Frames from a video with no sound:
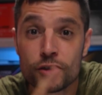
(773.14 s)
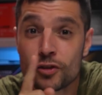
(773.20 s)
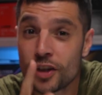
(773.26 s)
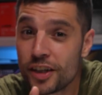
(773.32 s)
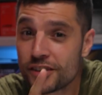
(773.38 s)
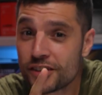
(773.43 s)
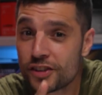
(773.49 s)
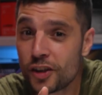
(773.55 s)
So
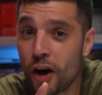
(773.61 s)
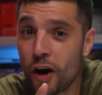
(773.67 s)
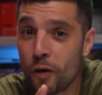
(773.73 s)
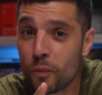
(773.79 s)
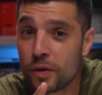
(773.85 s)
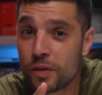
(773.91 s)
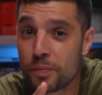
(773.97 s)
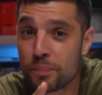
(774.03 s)
let's
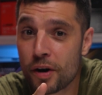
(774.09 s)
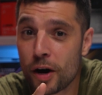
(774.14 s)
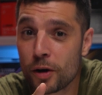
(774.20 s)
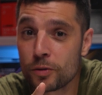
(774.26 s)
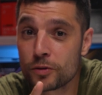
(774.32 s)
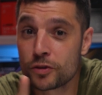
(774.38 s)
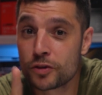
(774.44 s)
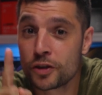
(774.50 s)
start with
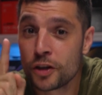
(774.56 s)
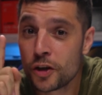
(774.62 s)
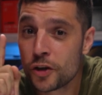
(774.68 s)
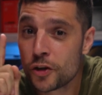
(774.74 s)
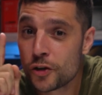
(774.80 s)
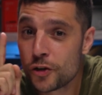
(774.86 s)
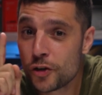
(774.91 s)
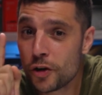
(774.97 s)
pros.
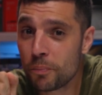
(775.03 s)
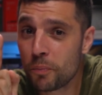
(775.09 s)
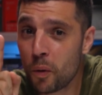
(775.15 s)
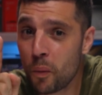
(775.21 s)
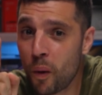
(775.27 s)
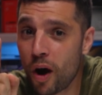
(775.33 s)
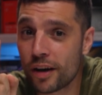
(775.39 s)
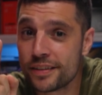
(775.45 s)
Number
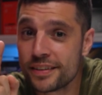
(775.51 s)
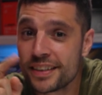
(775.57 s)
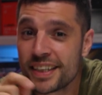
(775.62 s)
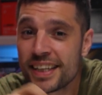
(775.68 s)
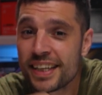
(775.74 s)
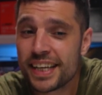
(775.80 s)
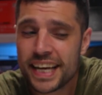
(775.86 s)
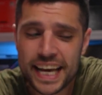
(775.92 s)
1,
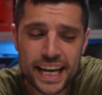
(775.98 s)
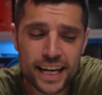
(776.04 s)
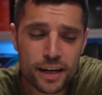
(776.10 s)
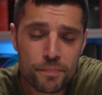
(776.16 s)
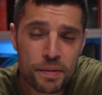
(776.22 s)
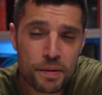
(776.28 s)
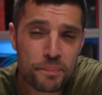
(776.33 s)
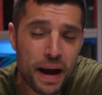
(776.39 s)
it
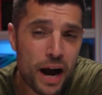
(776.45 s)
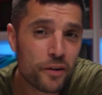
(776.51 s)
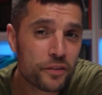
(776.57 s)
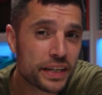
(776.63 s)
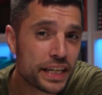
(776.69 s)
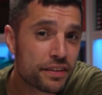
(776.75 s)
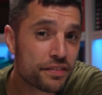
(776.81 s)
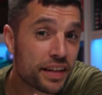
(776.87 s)
can be
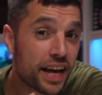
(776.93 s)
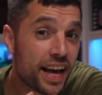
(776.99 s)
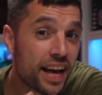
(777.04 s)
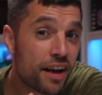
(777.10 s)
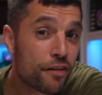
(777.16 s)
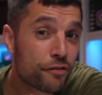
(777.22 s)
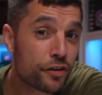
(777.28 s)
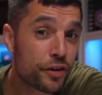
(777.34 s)
powered either
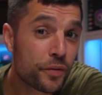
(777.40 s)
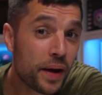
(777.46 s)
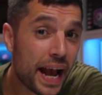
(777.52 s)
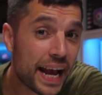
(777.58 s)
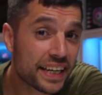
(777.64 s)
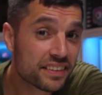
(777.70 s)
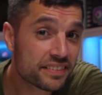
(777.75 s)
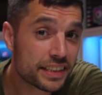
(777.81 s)
through
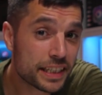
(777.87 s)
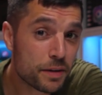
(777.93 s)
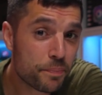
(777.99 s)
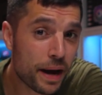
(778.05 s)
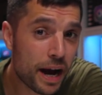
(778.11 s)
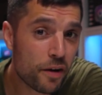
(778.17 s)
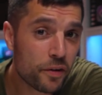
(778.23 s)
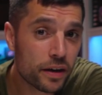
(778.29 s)
AC
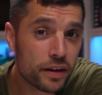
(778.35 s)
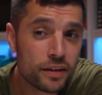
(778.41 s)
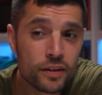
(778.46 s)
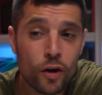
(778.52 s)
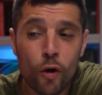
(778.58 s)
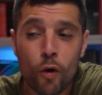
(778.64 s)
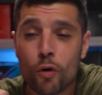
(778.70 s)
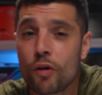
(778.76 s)
power
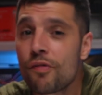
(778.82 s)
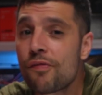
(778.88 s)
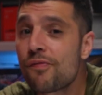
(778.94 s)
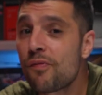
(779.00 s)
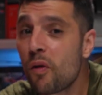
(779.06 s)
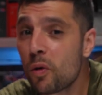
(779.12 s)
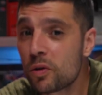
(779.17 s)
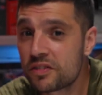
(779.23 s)
or a
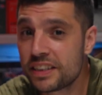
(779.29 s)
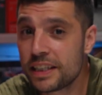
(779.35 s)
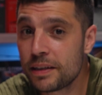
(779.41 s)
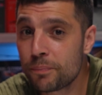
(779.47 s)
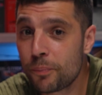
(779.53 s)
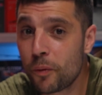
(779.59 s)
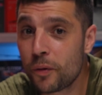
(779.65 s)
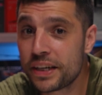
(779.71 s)

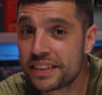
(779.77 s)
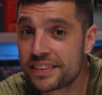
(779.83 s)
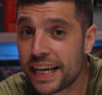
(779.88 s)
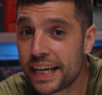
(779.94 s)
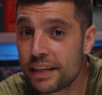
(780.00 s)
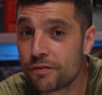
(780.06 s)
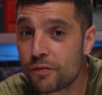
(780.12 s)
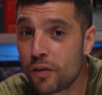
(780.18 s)

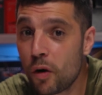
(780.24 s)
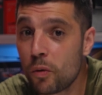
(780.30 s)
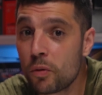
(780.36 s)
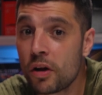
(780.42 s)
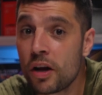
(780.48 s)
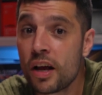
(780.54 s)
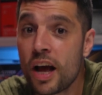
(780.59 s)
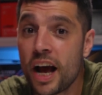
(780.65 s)
14.8
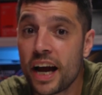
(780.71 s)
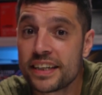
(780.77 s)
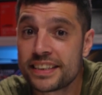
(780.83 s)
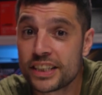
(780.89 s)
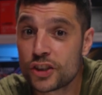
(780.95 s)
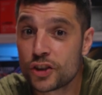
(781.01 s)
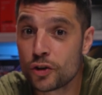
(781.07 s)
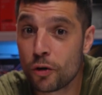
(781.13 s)
volt
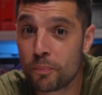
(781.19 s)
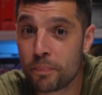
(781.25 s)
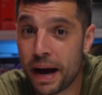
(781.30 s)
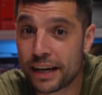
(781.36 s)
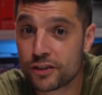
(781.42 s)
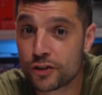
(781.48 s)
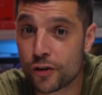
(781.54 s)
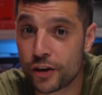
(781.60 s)
additional
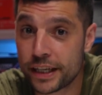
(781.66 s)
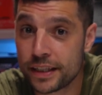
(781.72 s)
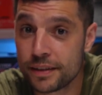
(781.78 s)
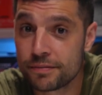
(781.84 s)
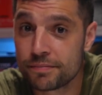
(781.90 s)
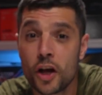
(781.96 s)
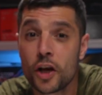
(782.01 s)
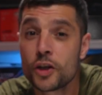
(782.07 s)
battery.
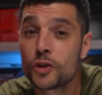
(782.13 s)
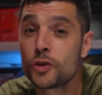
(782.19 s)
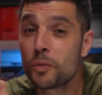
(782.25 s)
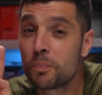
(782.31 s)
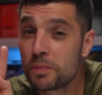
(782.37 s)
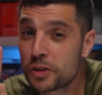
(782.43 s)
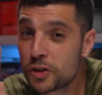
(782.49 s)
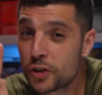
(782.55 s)

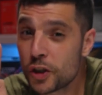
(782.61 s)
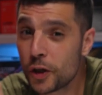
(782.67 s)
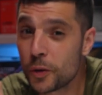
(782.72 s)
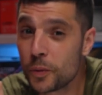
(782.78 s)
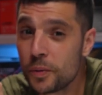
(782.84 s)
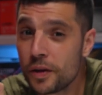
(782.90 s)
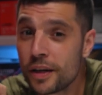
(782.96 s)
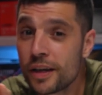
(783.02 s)
Number
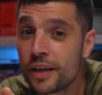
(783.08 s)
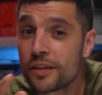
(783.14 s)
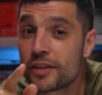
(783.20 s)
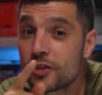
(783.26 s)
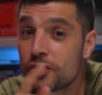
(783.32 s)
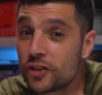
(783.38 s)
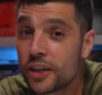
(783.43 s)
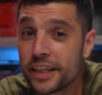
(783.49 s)
2,
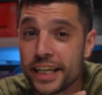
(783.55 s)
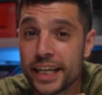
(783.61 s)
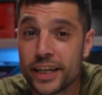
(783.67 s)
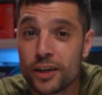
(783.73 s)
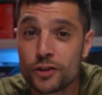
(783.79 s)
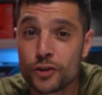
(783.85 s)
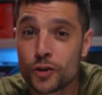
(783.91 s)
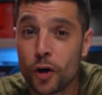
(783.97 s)
the circuit
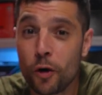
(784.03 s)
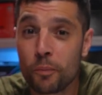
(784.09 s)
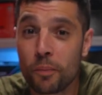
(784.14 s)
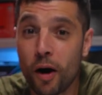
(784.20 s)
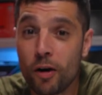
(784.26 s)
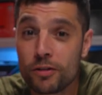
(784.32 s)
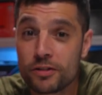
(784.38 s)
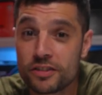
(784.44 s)
control
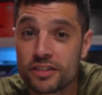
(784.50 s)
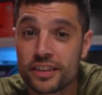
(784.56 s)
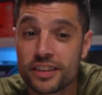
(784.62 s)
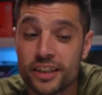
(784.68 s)
box